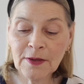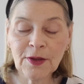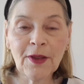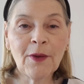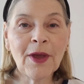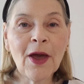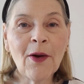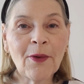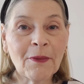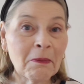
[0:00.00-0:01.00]
so there we
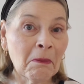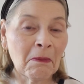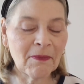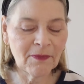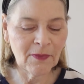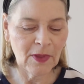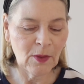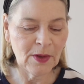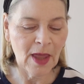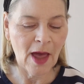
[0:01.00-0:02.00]
go.
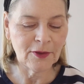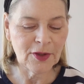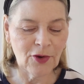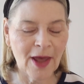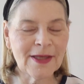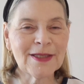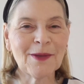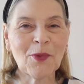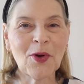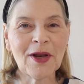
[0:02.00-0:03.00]
I'll try this
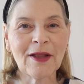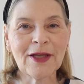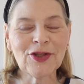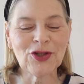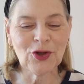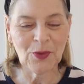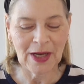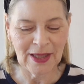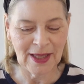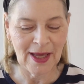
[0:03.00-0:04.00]
some more and I'll let you know what
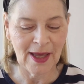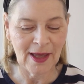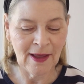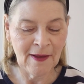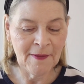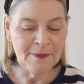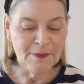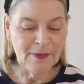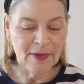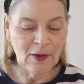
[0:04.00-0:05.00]
I think.
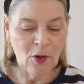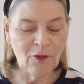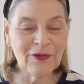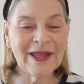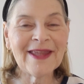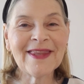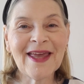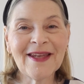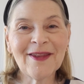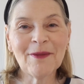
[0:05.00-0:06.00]
Hopefully at the
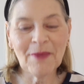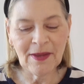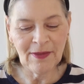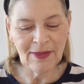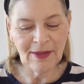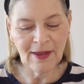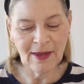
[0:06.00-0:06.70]
end of the month,